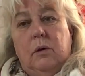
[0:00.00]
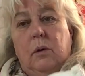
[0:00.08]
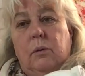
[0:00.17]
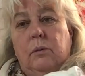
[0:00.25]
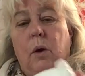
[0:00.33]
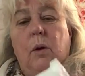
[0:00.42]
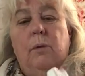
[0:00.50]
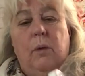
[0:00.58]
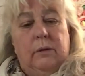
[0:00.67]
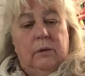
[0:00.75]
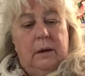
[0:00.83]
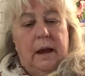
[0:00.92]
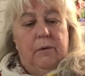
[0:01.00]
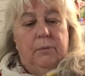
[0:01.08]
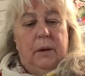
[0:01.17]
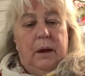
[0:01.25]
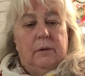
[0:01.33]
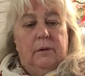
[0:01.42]
So no, it wasn't half
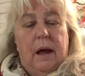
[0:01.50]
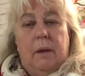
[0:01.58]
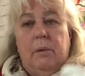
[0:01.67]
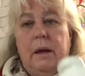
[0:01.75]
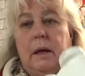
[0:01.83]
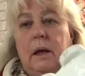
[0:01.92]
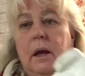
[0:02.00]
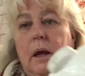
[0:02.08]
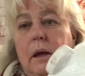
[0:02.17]
price that week.